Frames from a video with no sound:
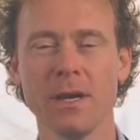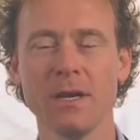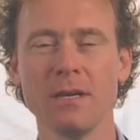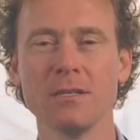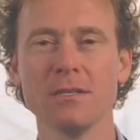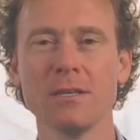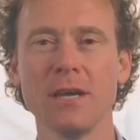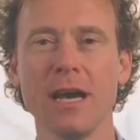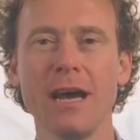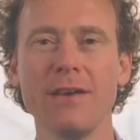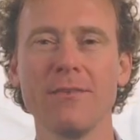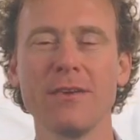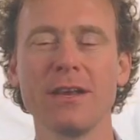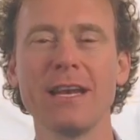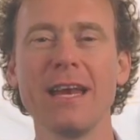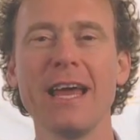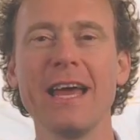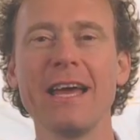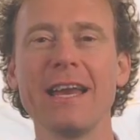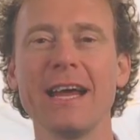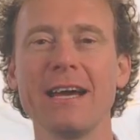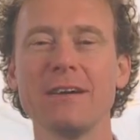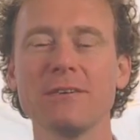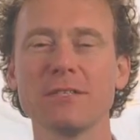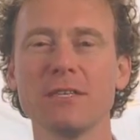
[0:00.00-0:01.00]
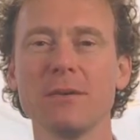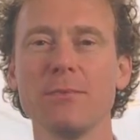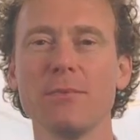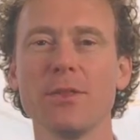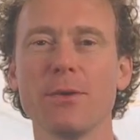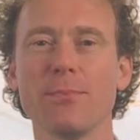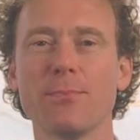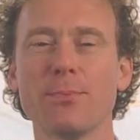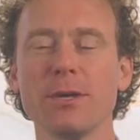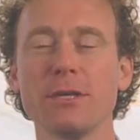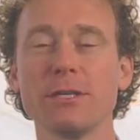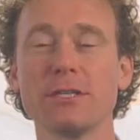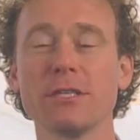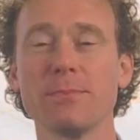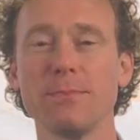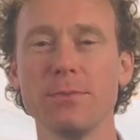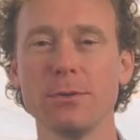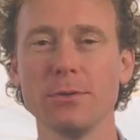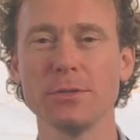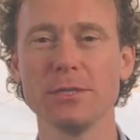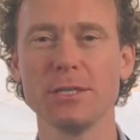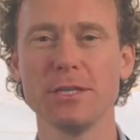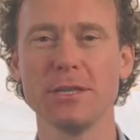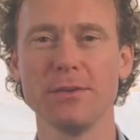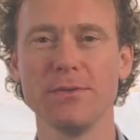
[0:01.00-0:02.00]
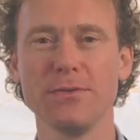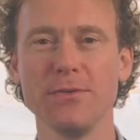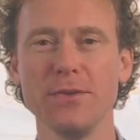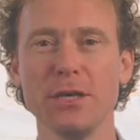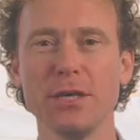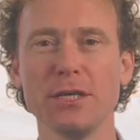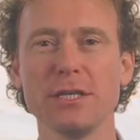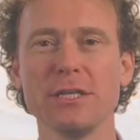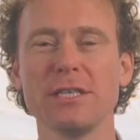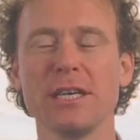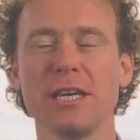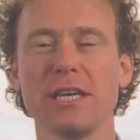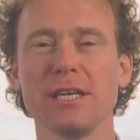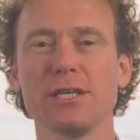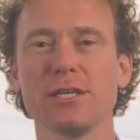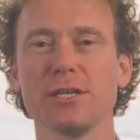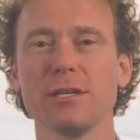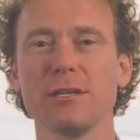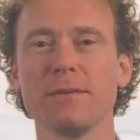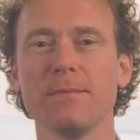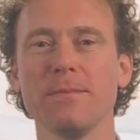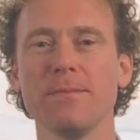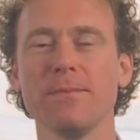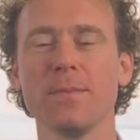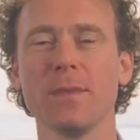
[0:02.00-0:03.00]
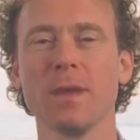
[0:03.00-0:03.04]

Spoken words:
So having laid out some of the principles in the first session,